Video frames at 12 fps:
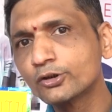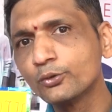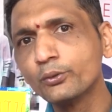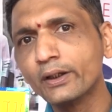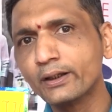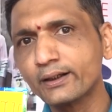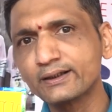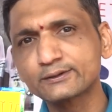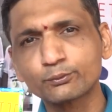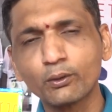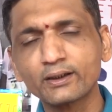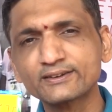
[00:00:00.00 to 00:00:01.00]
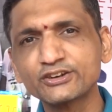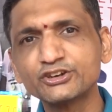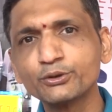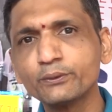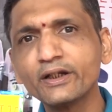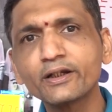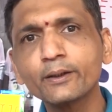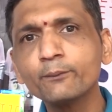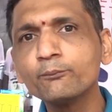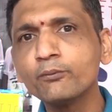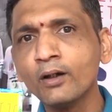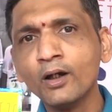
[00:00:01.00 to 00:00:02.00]
two areas. One is the junior
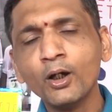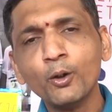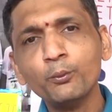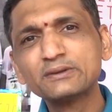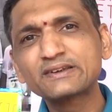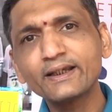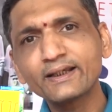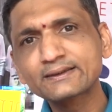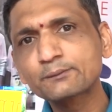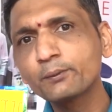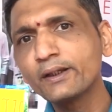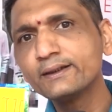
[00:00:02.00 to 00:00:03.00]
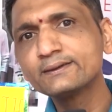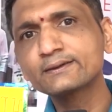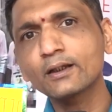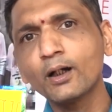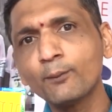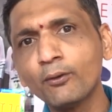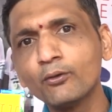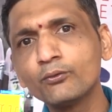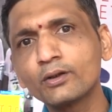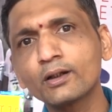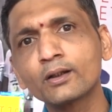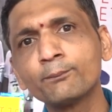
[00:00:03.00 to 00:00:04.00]
team, which explains
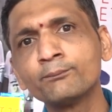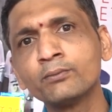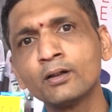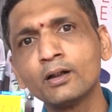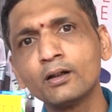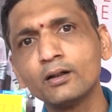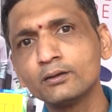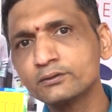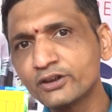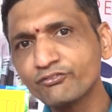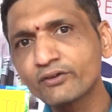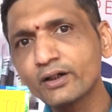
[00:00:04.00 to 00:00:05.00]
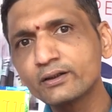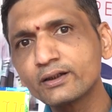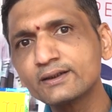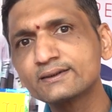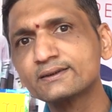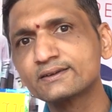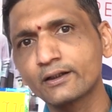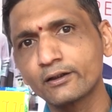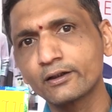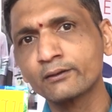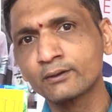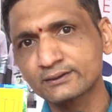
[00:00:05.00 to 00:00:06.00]
about the uh, difficulties in
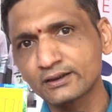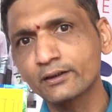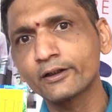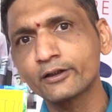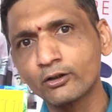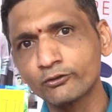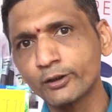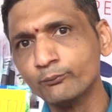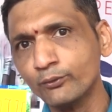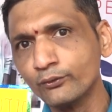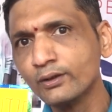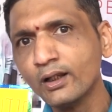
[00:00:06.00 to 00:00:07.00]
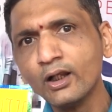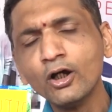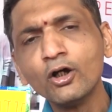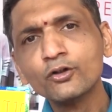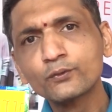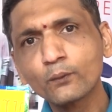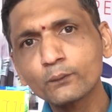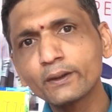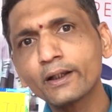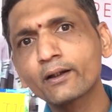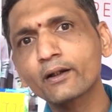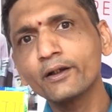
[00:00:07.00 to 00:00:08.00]
settle, uh, settling down in moon through
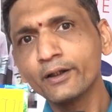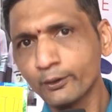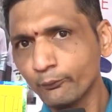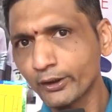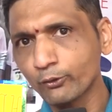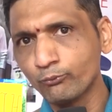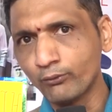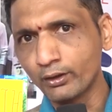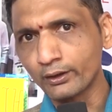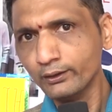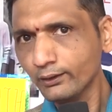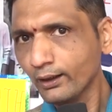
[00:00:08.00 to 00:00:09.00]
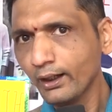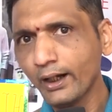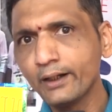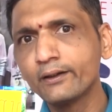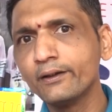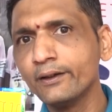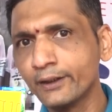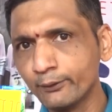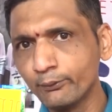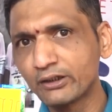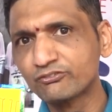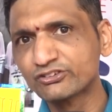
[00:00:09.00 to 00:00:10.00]
their innovative model and
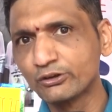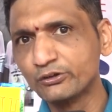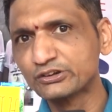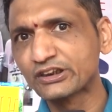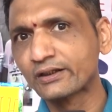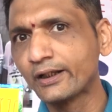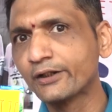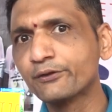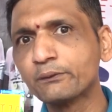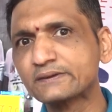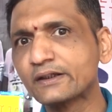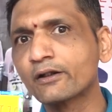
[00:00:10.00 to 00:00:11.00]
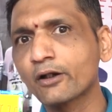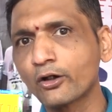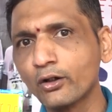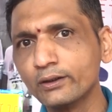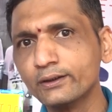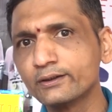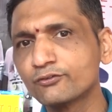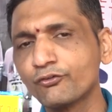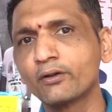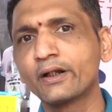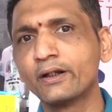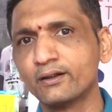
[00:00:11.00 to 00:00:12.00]
innovative solution like using regolith
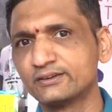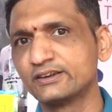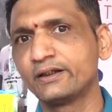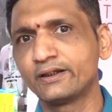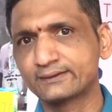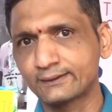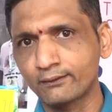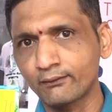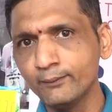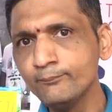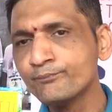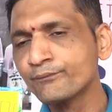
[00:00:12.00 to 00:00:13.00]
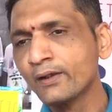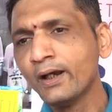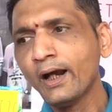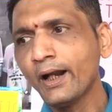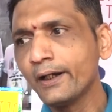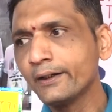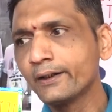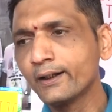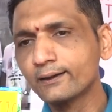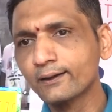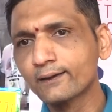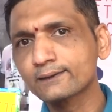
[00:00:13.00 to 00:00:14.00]
for energy, etc. And
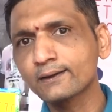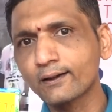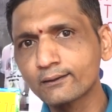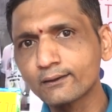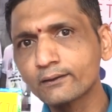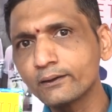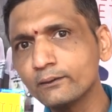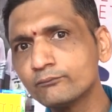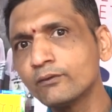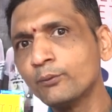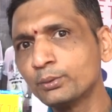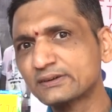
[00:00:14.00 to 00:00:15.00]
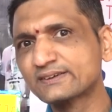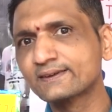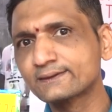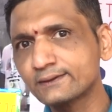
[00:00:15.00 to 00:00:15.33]
uh, there is another team which is the